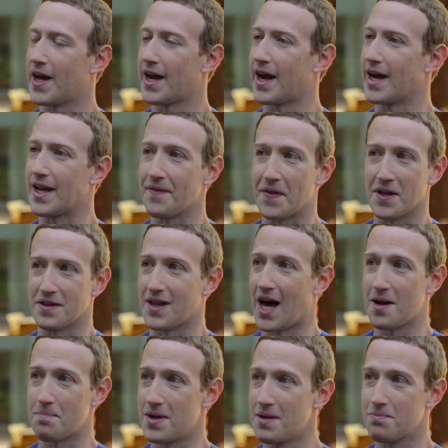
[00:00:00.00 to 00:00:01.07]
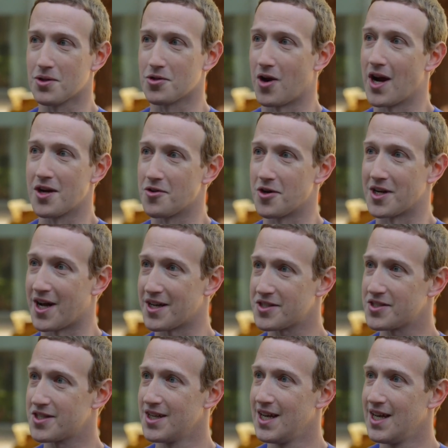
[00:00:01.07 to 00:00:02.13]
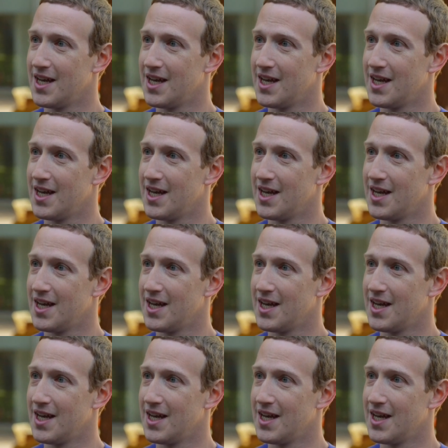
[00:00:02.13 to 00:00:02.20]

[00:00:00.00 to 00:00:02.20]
I get that a lot of people are angry at us.